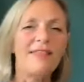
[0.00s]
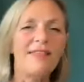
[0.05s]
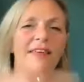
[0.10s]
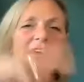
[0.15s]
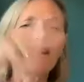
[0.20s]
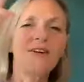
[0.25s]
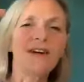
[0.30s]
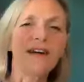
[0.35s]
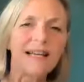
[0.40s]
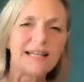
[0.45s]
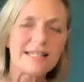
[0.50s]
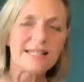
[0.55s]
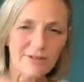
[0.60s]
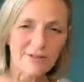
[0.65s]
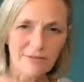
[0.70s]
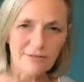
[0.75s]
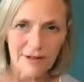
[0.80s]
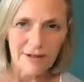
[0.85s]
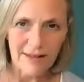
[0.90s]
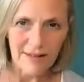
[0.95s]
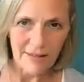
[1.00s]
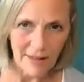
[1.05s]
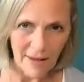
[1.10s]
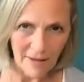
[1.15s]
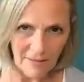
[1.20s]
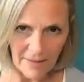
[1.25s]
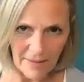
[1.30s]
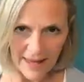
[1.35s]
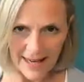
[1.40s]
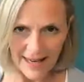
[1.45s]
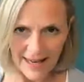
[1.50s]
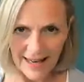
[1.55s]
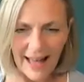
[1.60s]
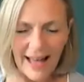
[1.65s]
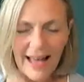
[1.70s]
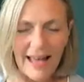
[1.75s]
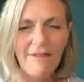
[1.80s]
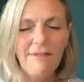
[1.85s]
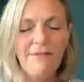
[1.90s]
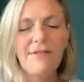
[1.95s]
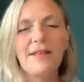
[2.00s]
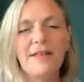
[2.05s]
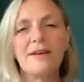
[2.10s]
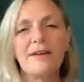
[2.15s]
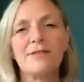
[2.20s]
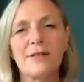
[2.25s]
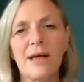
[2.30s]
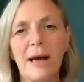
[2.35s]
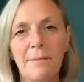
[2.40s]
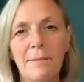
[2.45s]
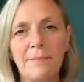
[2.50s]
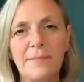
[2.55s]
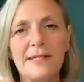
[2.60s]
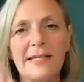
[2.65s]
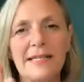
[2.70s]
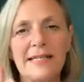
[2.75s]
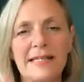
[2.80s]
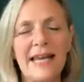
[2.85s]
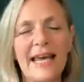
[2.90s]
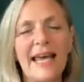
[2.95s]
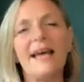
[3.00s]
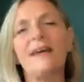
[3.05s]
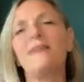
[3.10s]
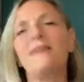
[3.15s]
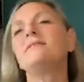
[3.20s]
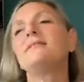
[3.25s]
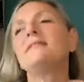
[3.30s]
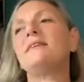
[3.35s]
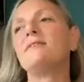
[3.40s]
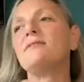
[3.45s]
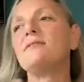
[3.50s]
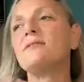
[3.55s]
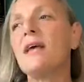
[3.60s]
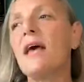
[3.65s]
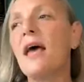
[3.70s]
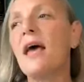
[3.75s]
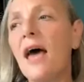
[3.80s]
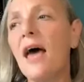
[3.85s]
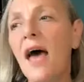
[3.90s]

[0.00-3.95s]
There is a rhythm in life, there's ups and downs, there's